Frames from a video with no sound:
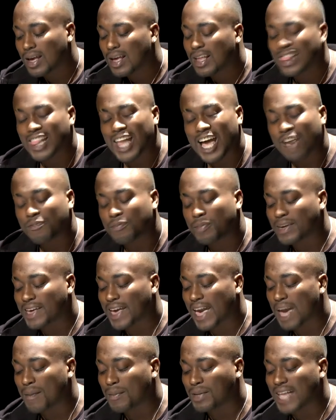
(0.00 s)
Life
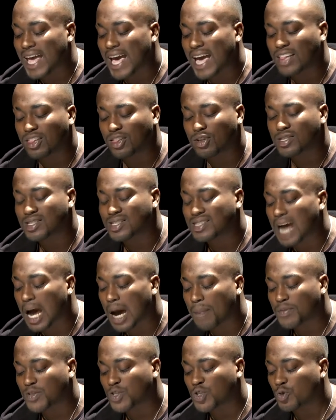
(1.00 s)
became an endless
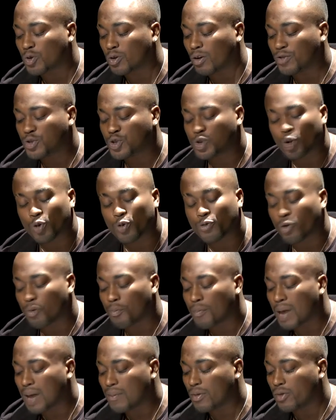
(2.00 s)
tapestry of joyful
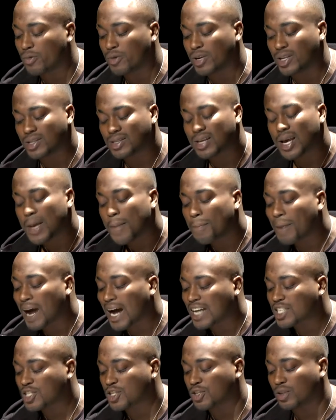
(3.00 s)
memories,
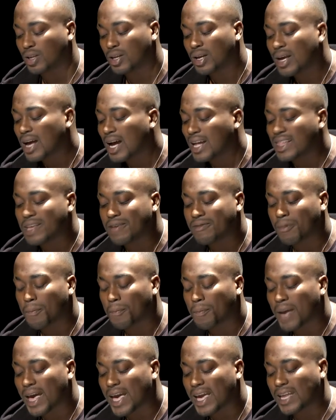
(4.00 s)
passion, and even
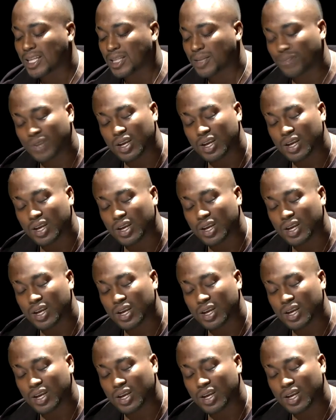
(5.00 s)
pain.